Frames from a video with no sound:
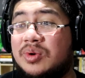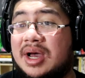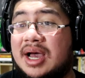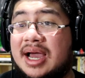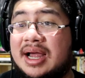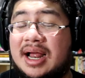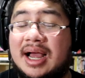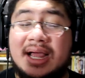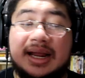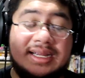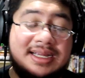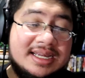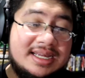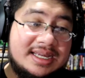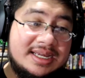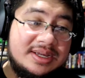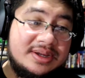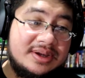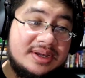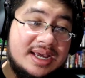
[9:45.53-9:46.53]
I,
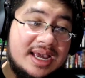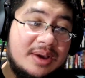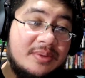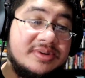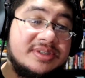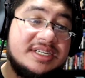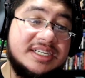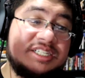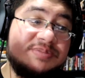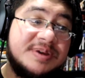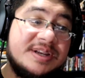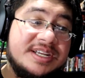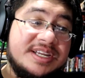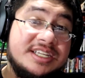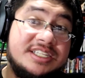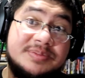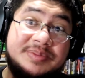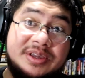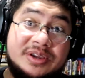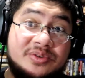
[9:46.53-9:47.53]
I, I wasn't expecting
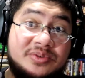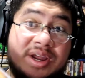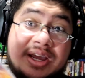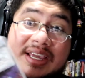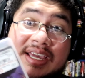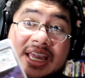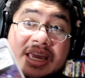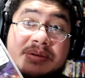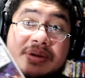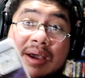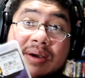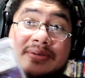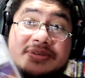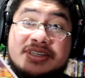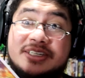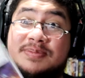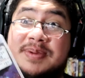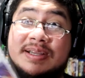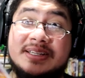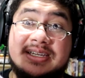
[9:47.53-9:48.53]
it to be a great game. I was
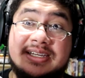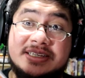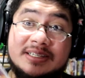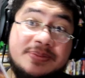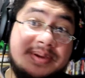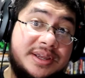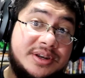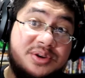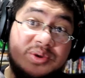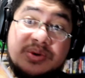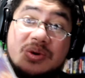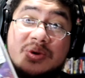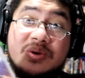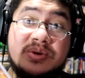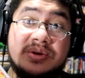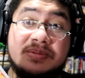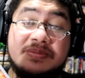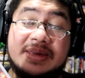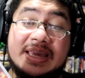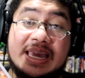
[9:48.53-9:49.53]
expecting it to be a Duke
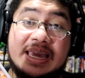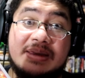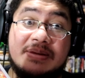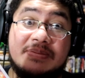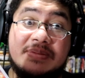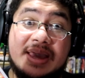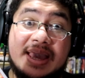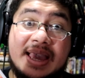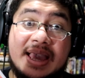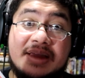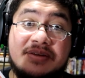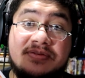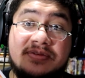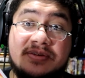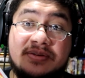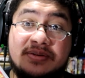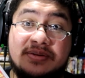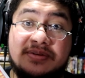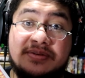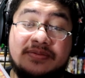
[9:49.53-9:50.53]
Nukem game, and
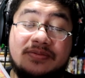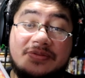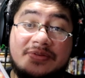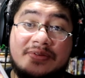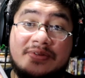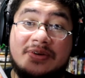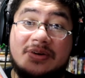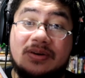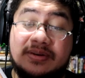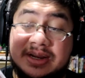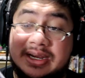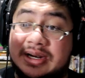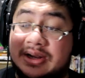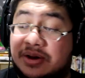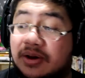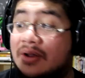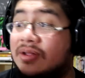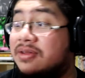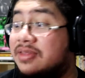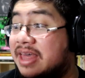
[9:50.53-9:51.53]
for for you know
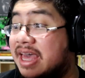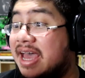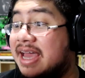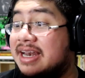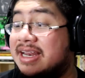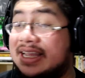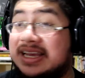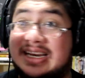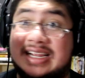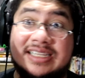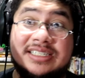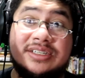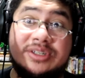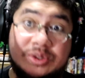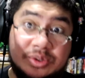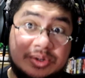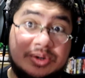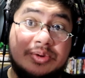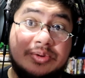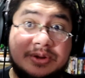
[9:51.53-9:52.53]
all that, it is a
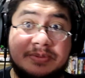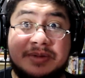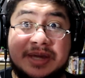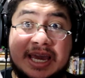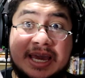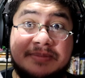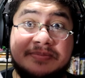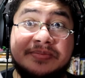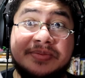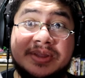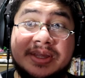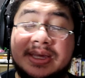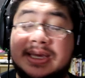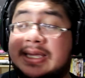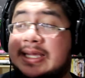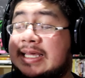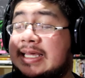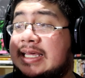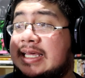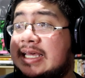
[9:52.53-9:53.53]
Duke Nukem game.
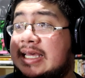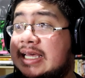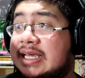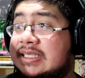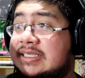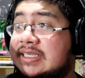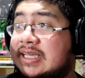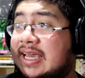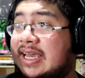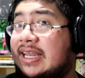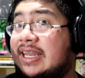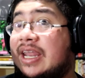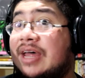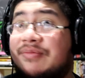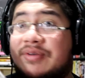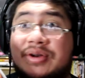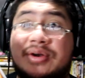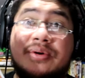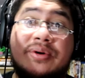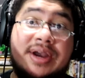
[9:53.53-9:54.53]
It's a
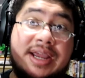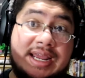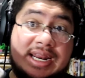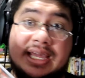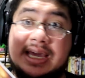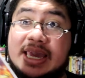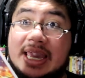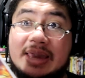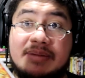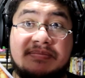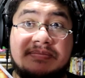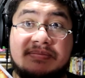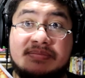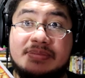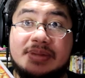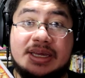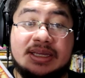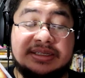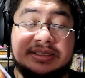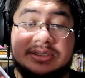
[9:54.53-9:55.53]
love it or hate it game.
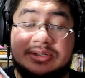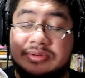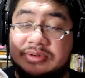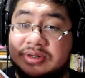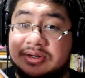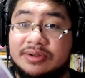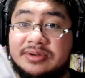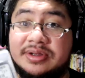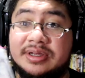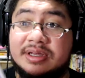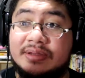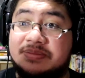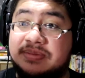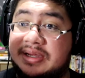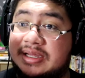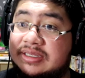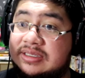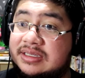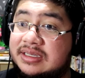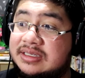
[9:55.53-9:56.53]
It's Duke
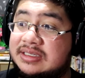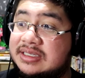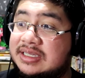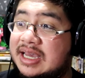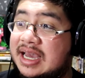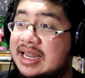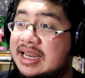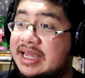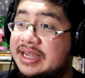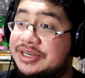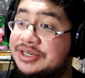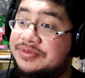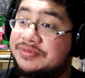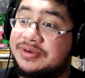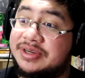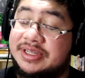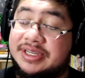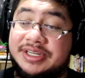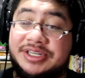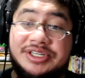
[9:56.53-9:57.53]
Nukem. It's just got like
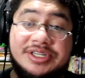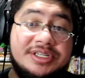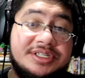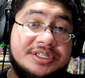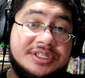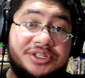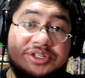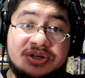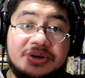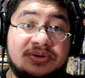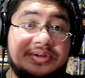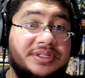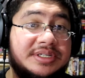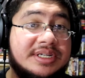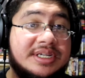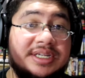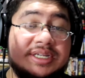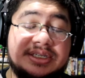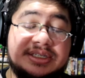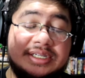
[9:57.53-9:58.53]
really cheesy jokes
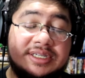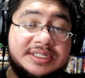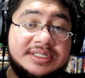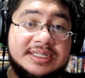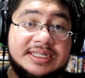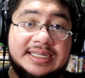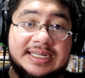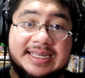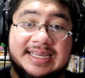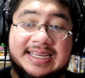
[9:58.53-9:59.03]
in it. It's just